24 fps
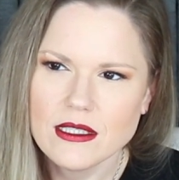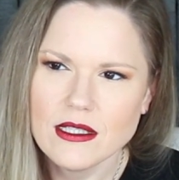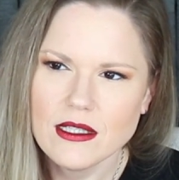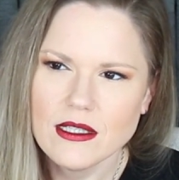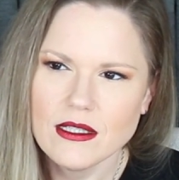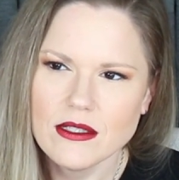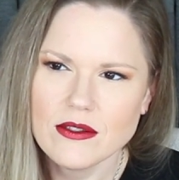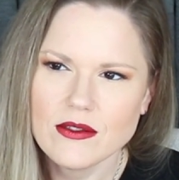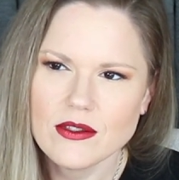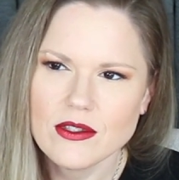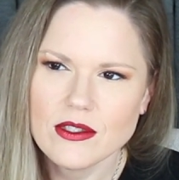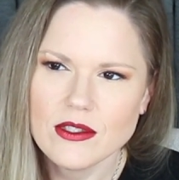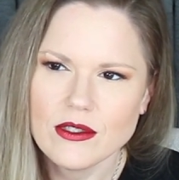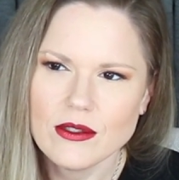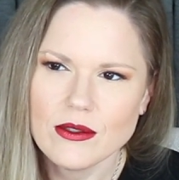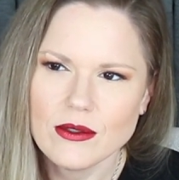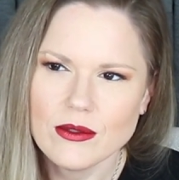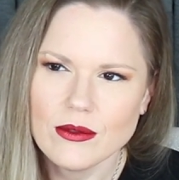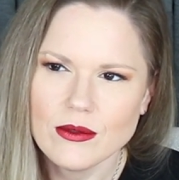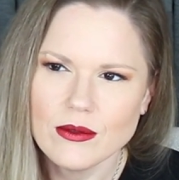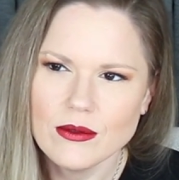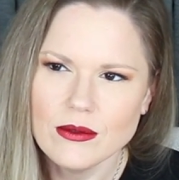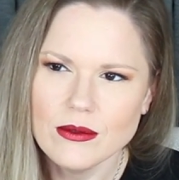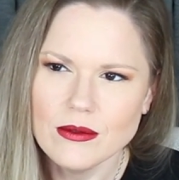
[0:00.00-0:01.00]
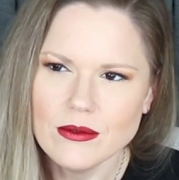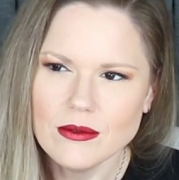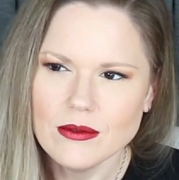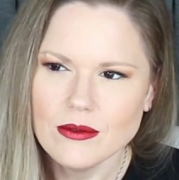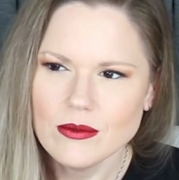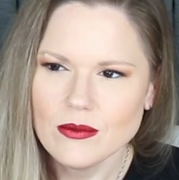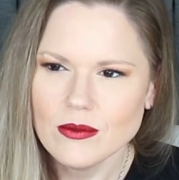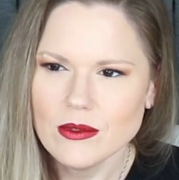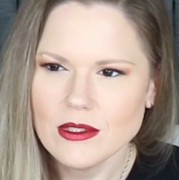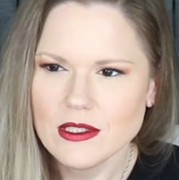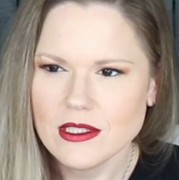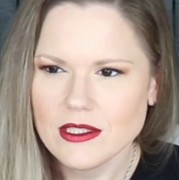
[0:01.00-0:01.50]
How so?
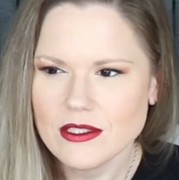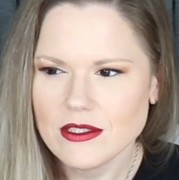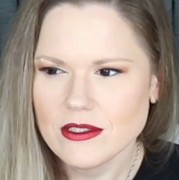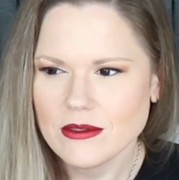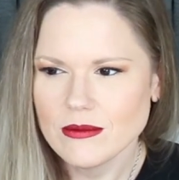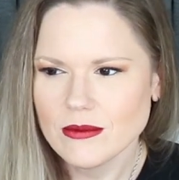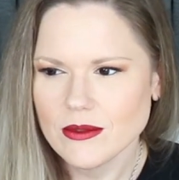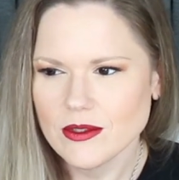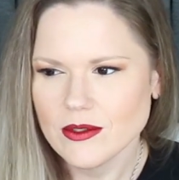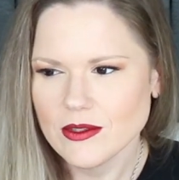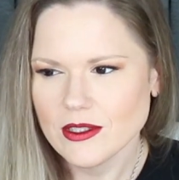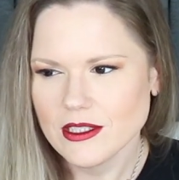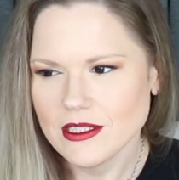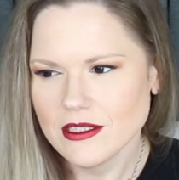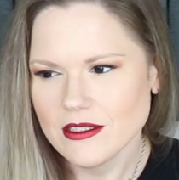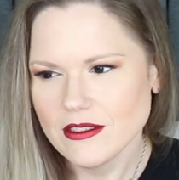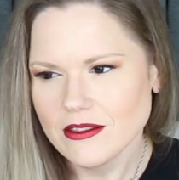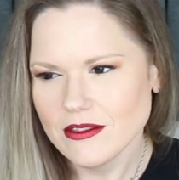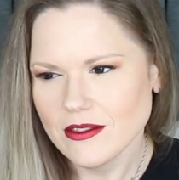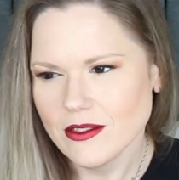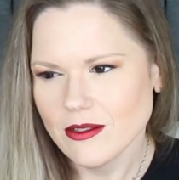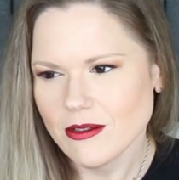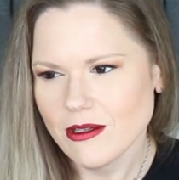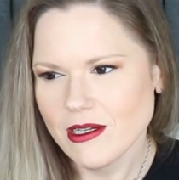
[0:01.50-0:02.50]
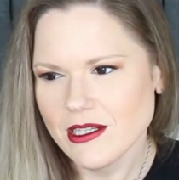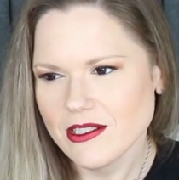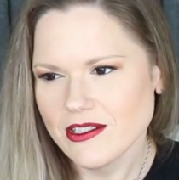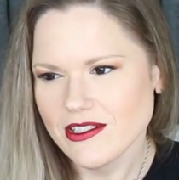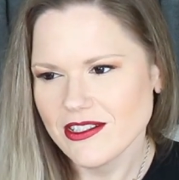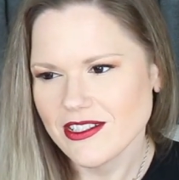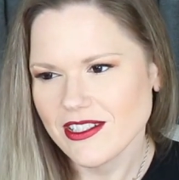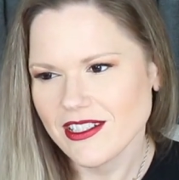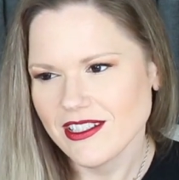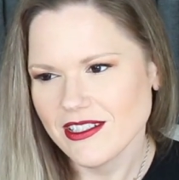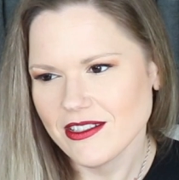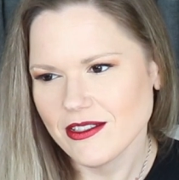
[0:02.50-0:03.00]
Why is the Moon here? Oh, I
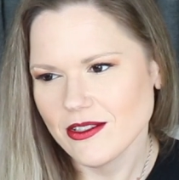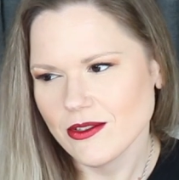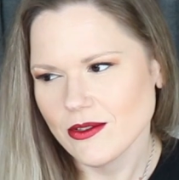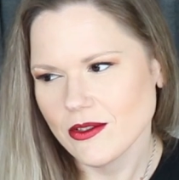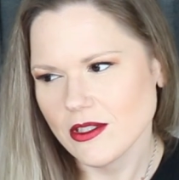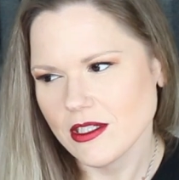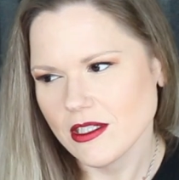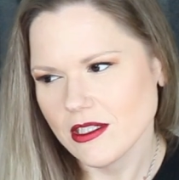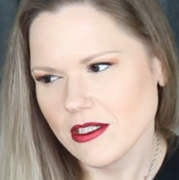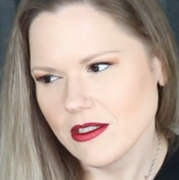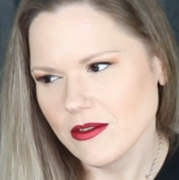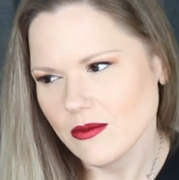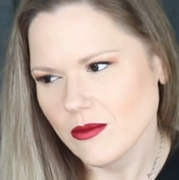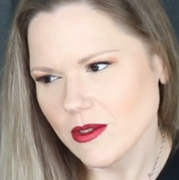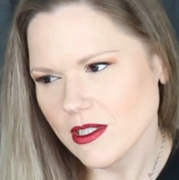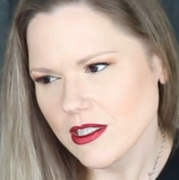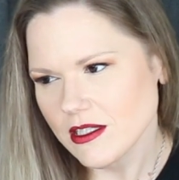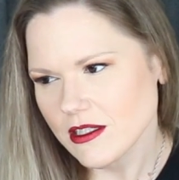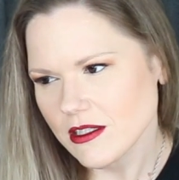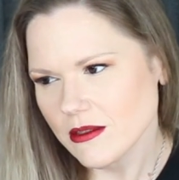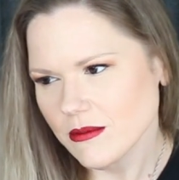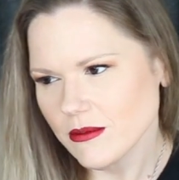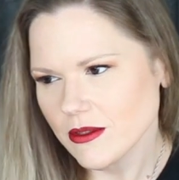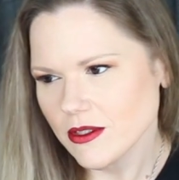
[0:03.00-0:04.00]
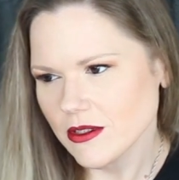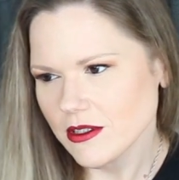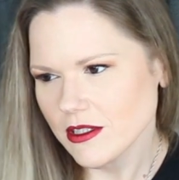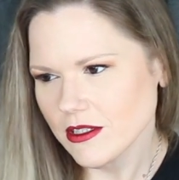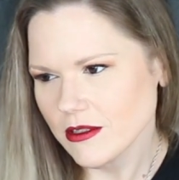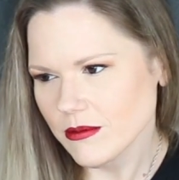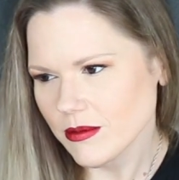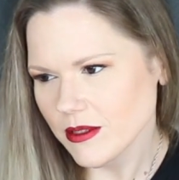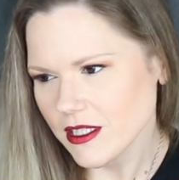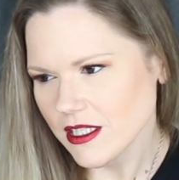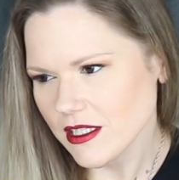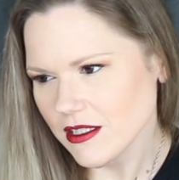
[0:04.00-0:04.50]
just got nosy. Why is the Moon
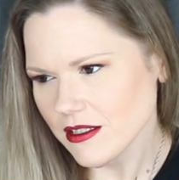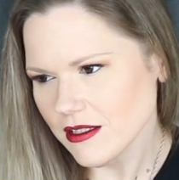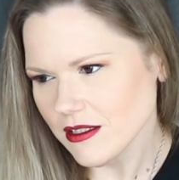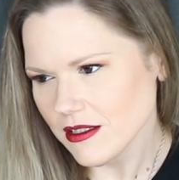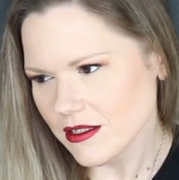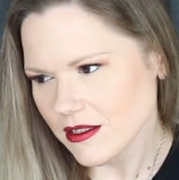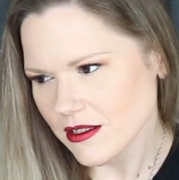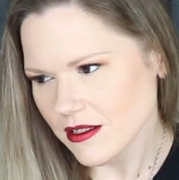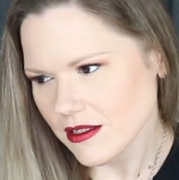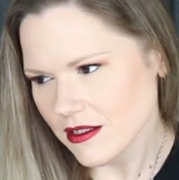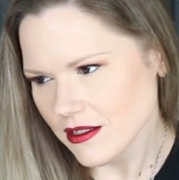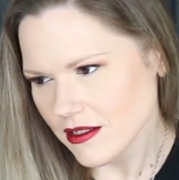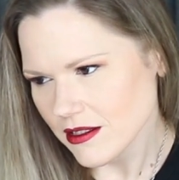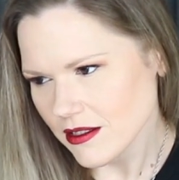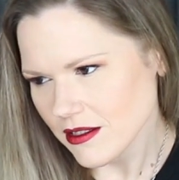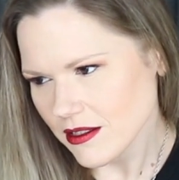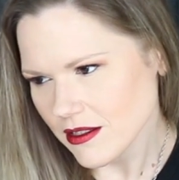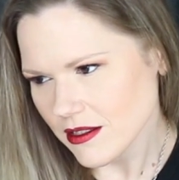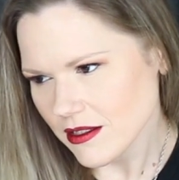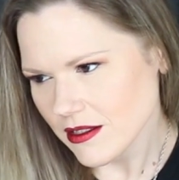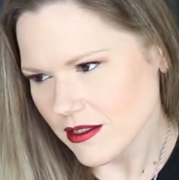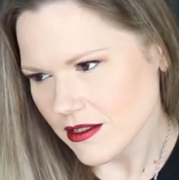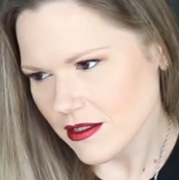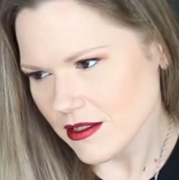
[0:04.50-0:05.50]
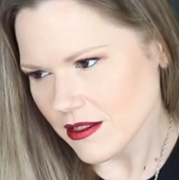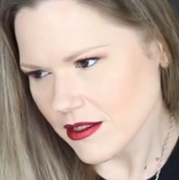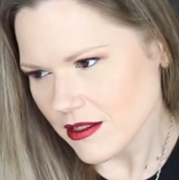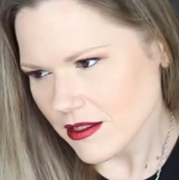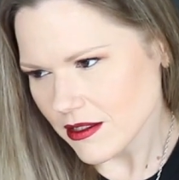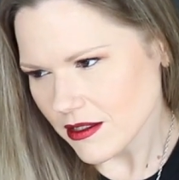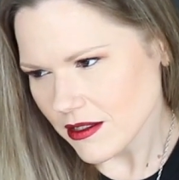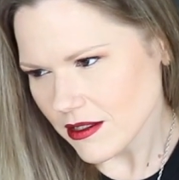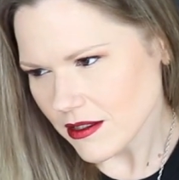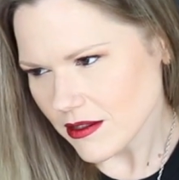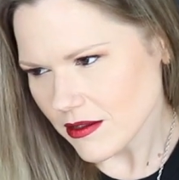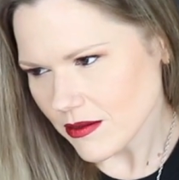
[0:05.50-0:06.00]
here, please?
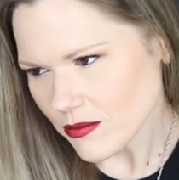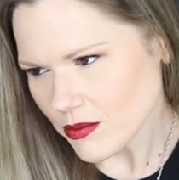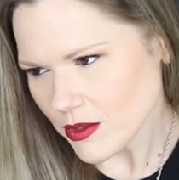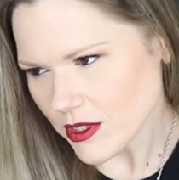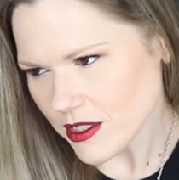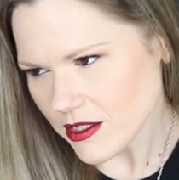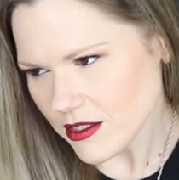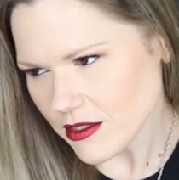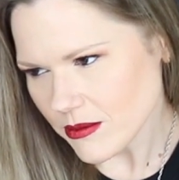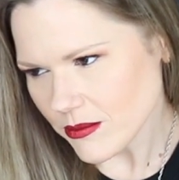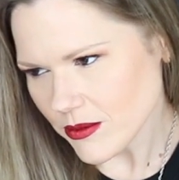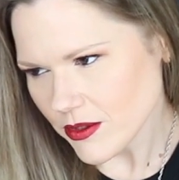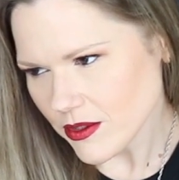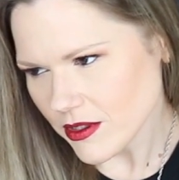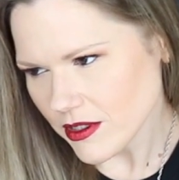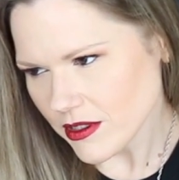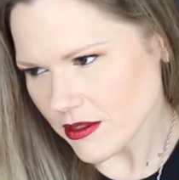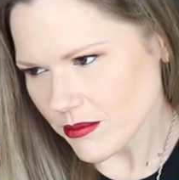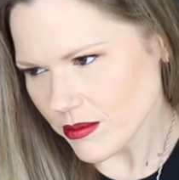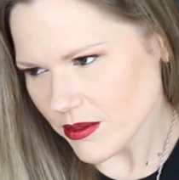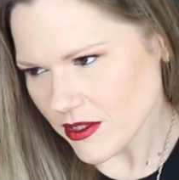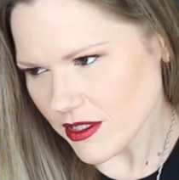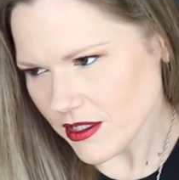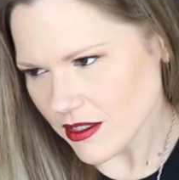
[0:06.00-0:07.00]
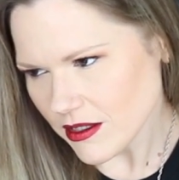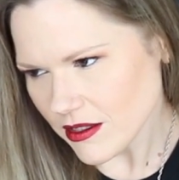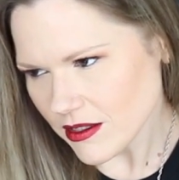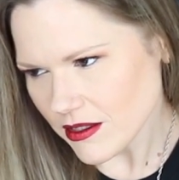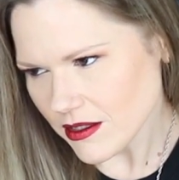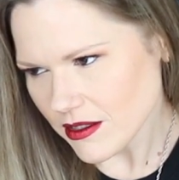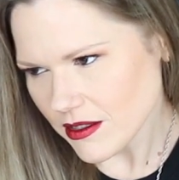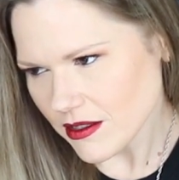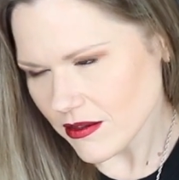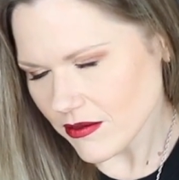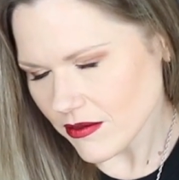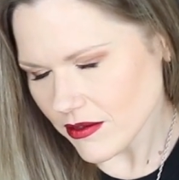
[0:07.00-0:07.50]
Why is the Moon here, please?
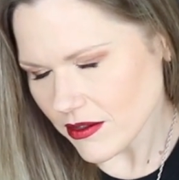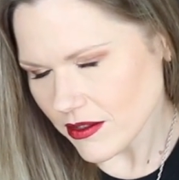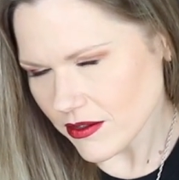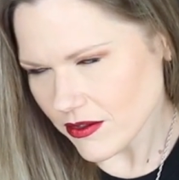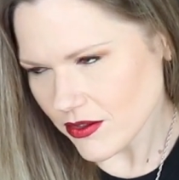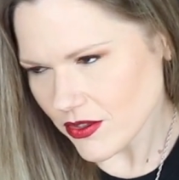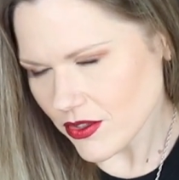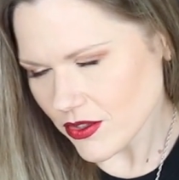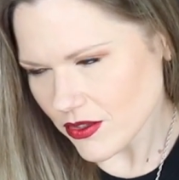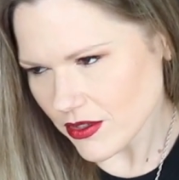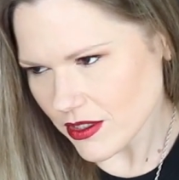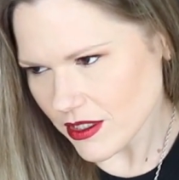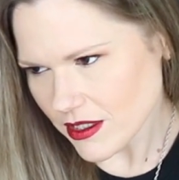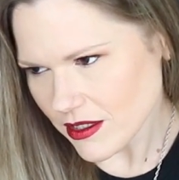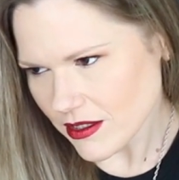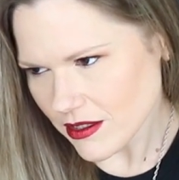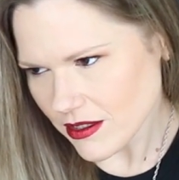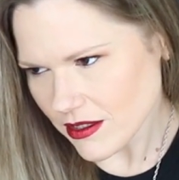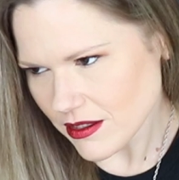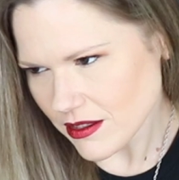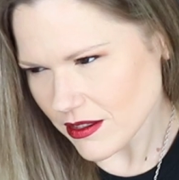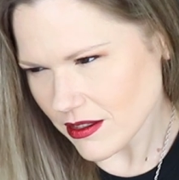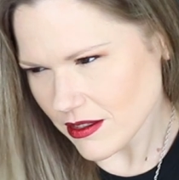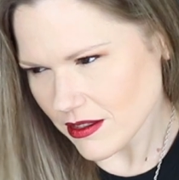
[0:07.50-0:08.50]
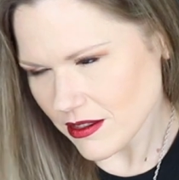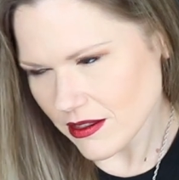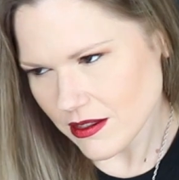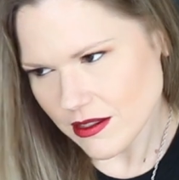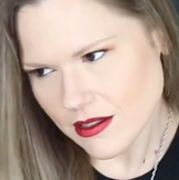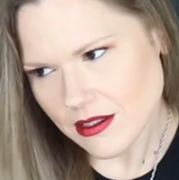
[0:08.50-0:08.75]
Under strengths.